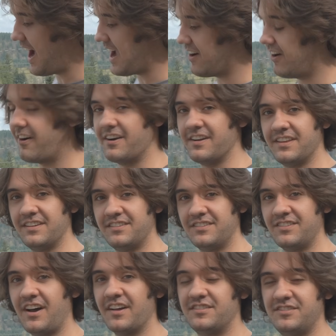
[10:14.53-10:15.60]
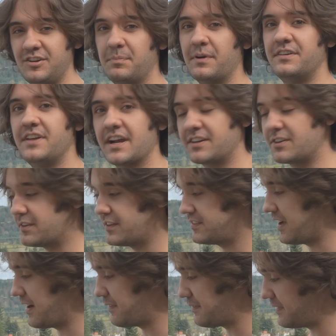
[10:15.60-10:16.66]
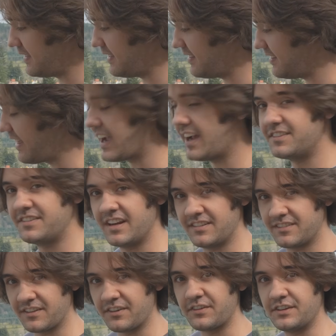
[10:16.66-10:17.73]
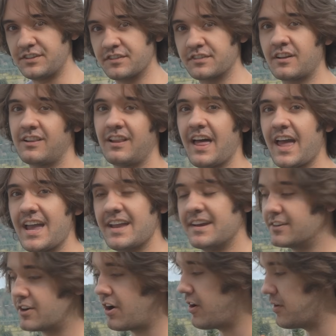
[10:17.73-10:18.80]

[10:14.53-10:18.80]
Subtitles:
high art. This is not super technical stuff. Like I said, it's literally just clay and